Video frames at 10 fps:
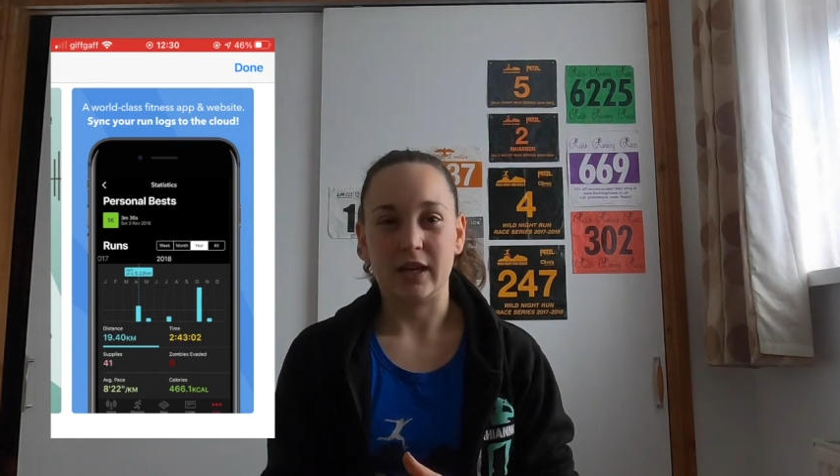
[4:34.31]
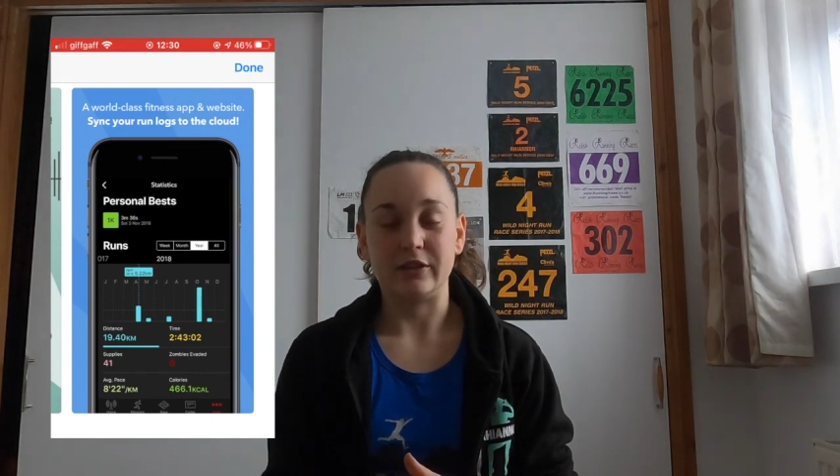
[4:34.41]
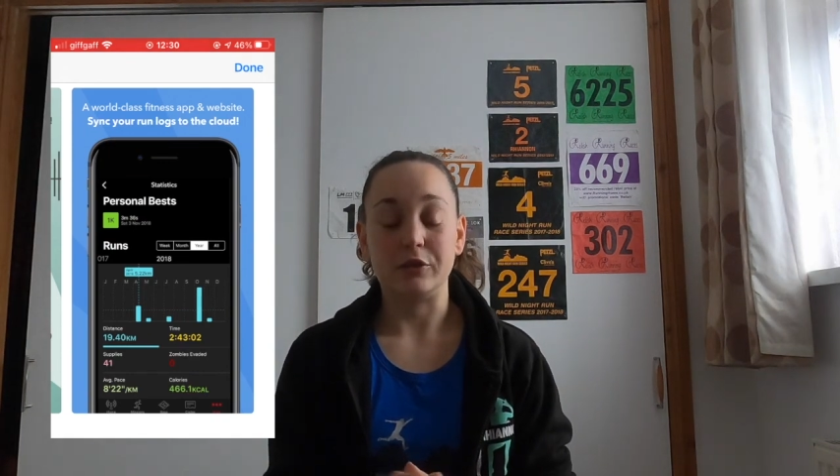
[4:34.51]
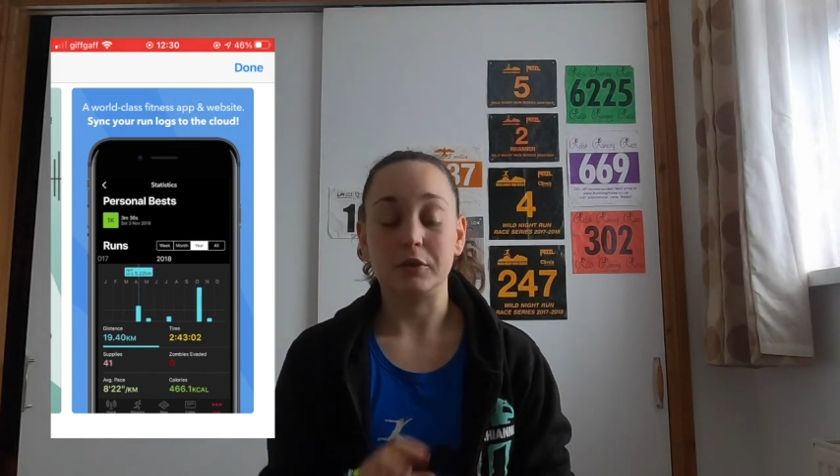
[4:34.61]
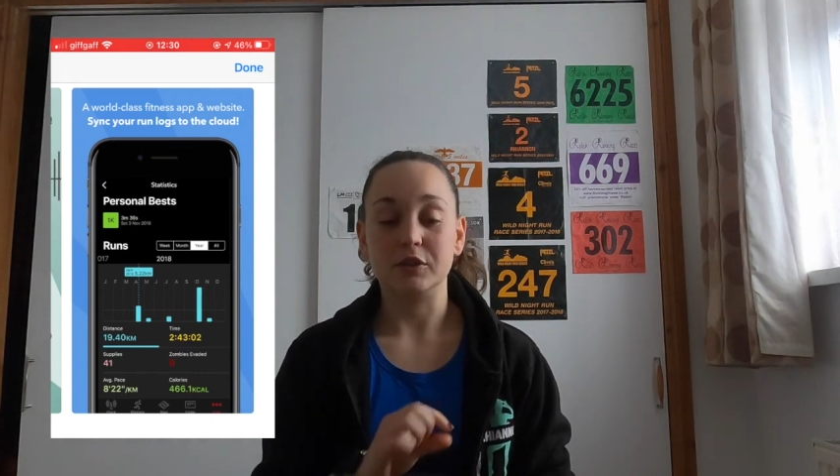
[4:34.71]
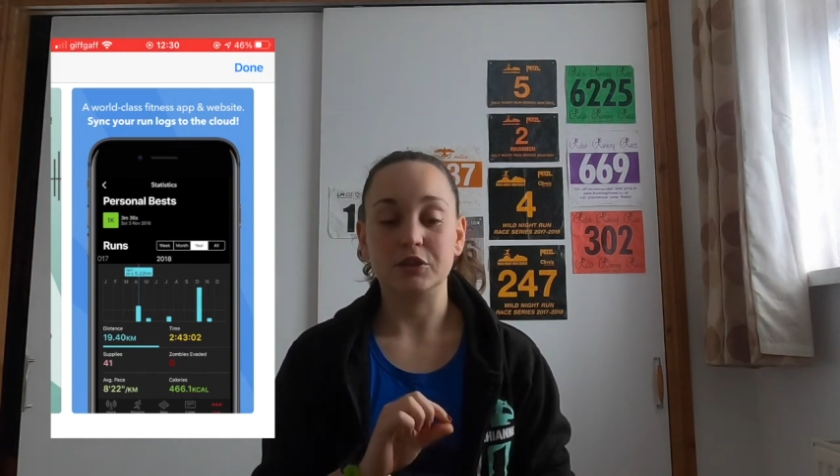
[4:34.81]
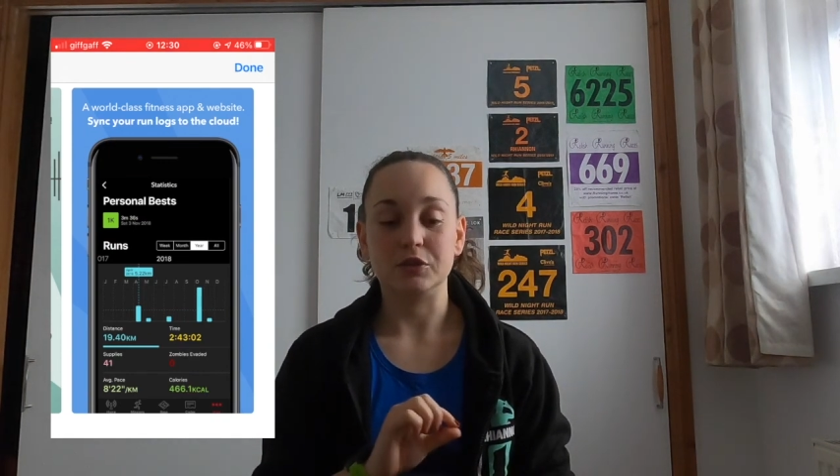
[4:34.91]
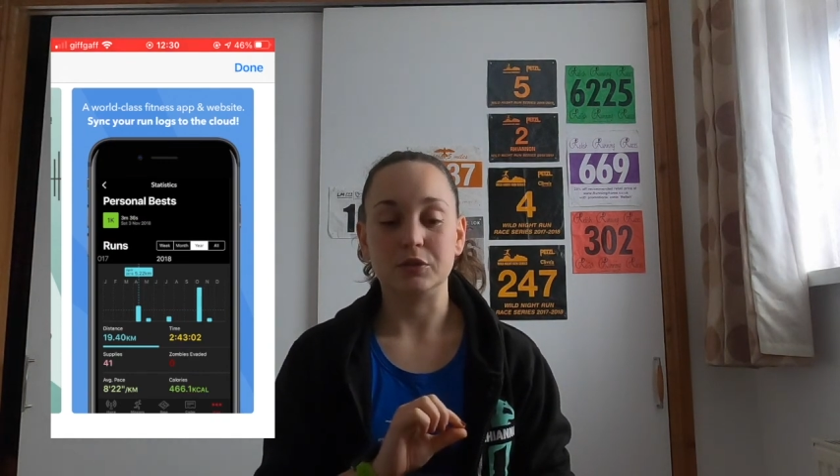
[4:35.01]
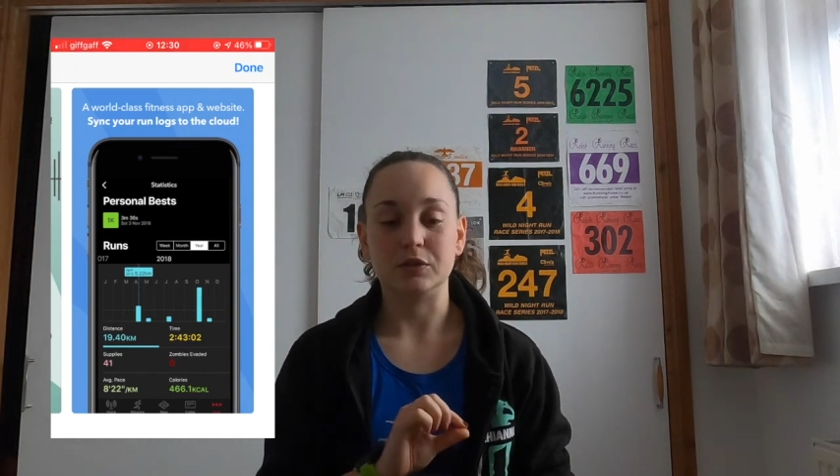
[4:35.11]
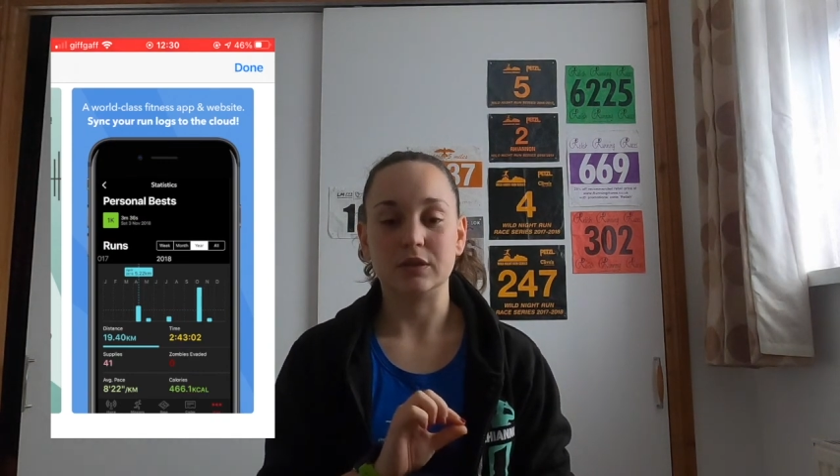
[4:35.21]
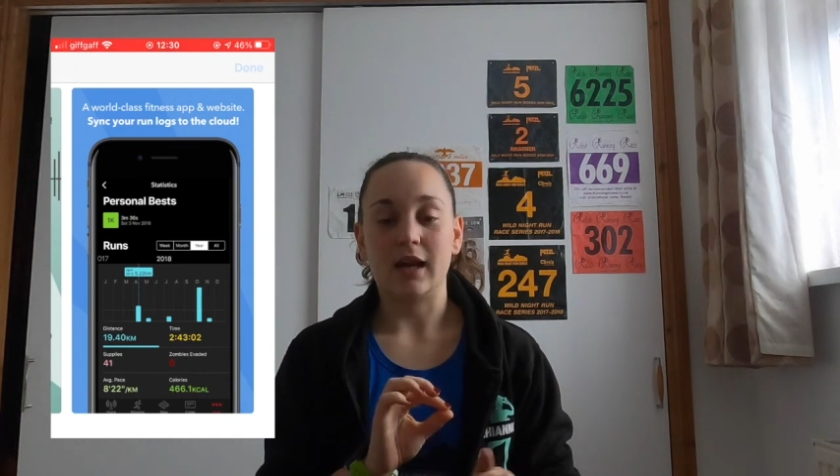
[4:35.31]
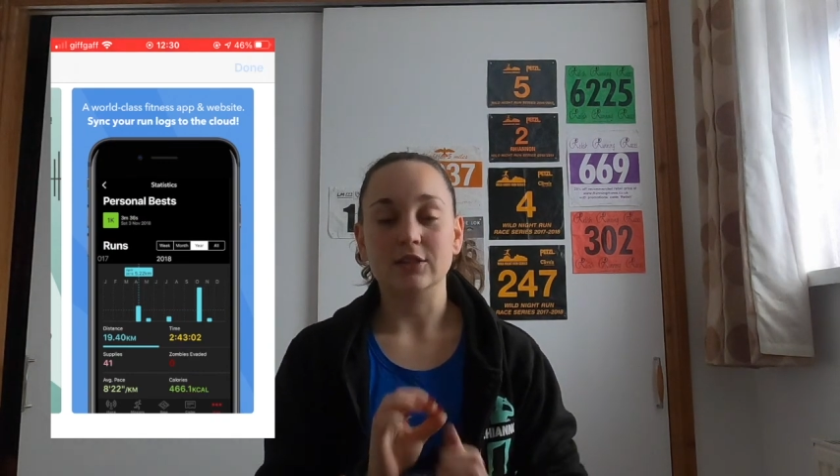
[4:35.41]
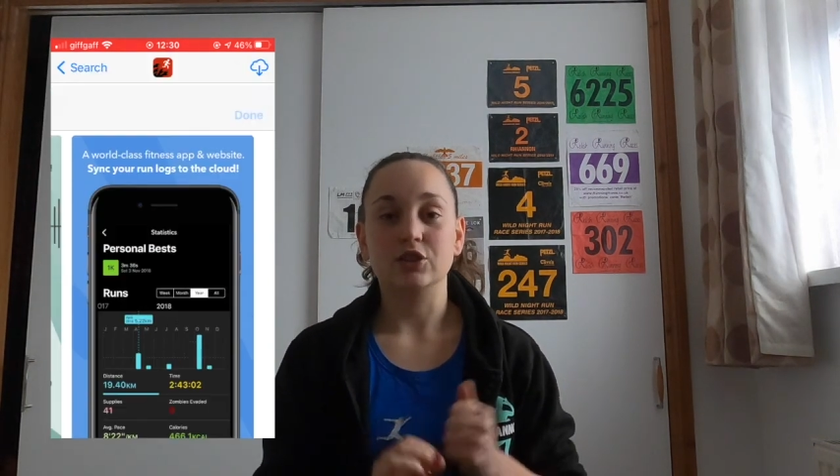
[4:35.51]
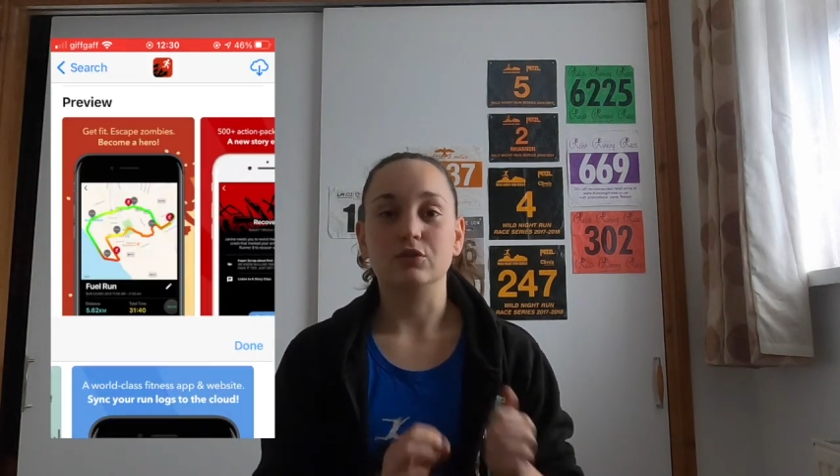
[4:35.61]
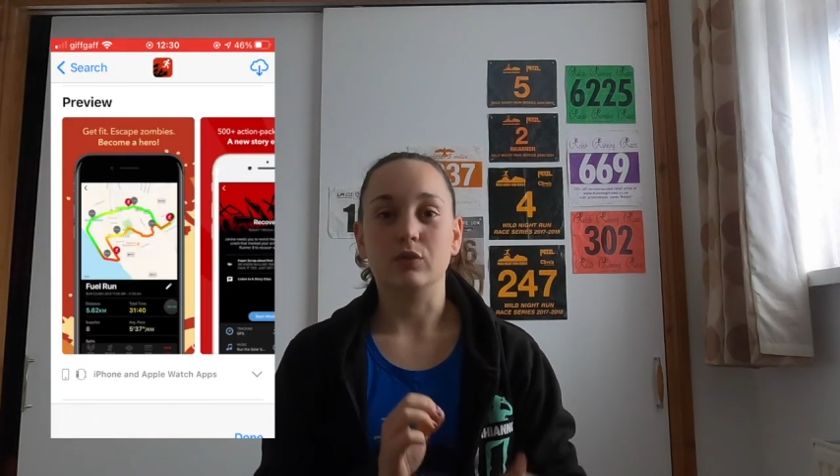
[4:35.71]
And you can choose,
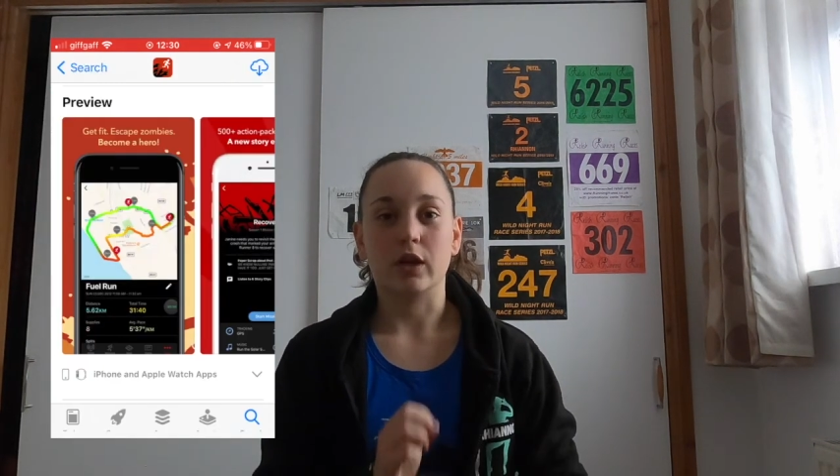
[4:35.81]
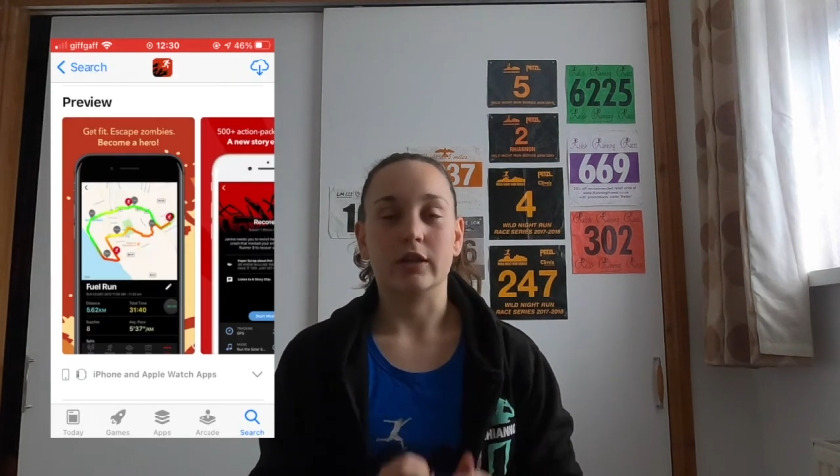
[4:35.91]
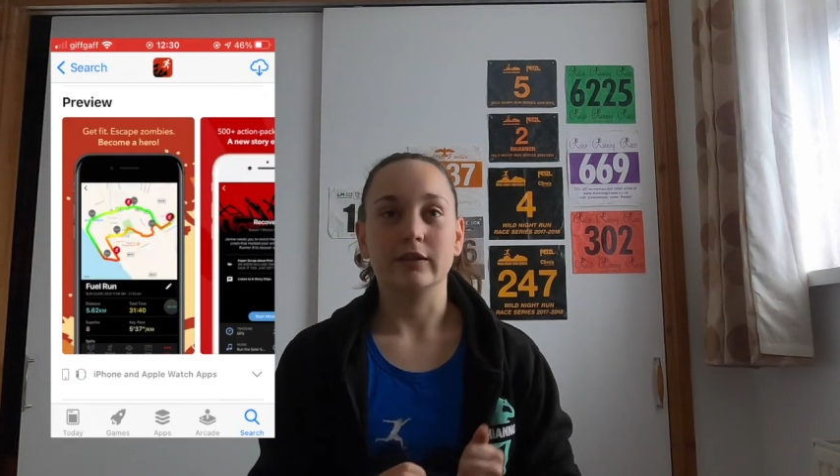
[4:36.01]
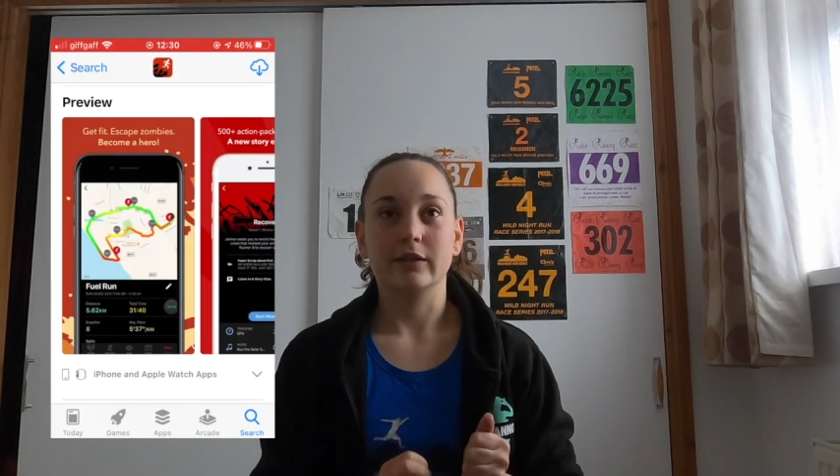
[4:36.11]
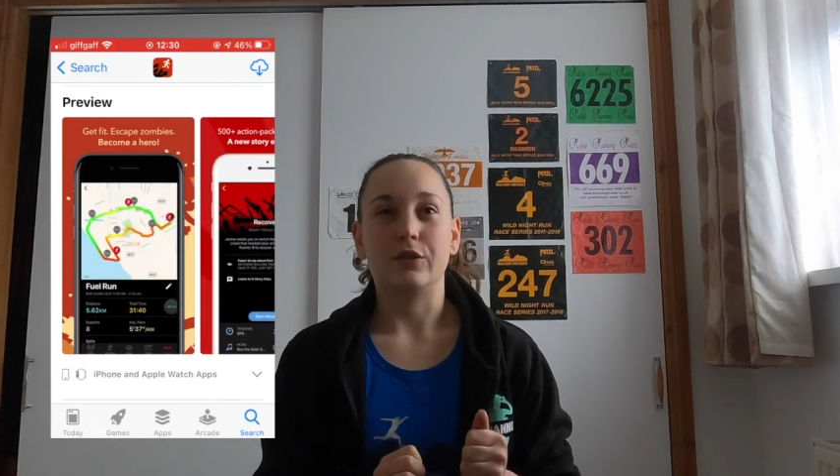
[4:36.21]
as you run,